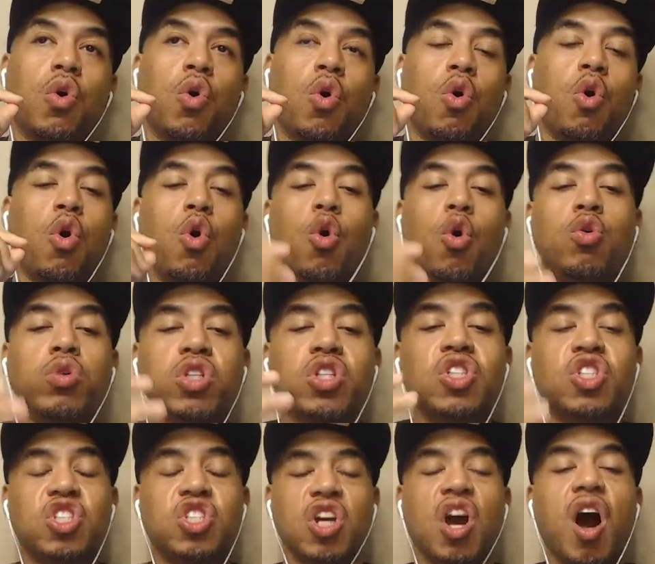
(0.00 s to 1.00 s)
Whose
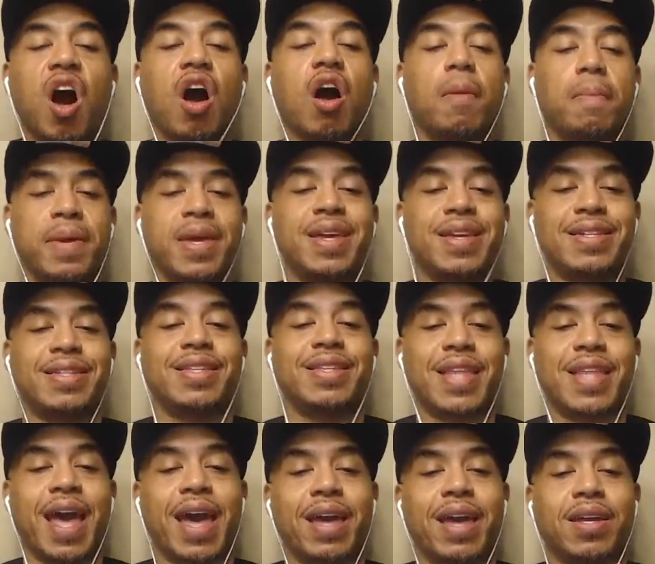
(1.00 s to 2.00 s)
job is
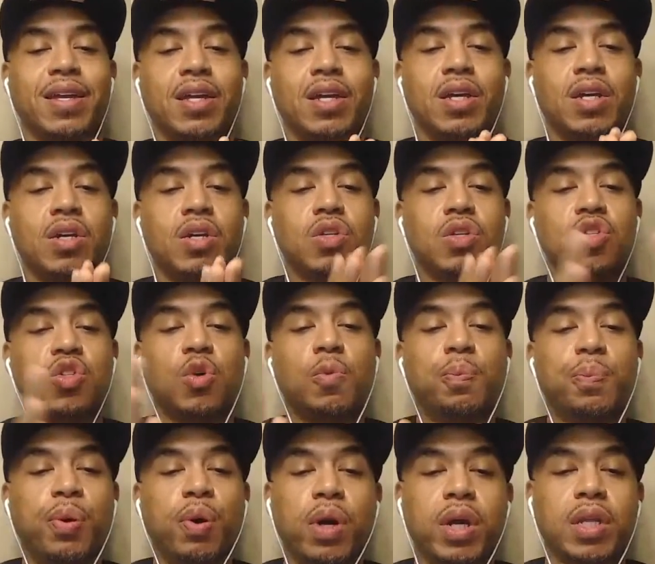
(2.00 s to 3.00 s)
that to
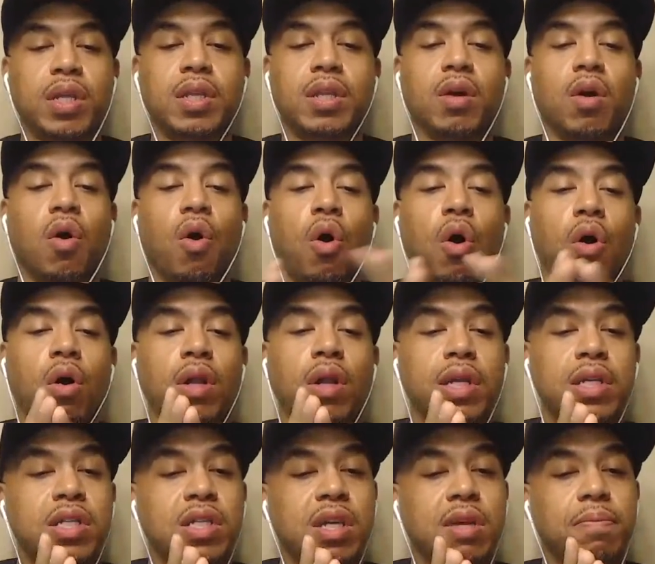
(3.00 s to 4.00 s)
put all
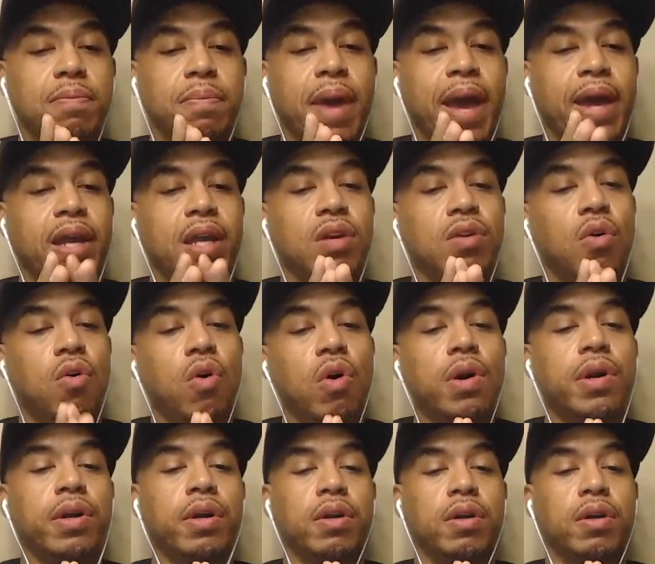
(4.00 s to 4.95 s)
this shit back in order?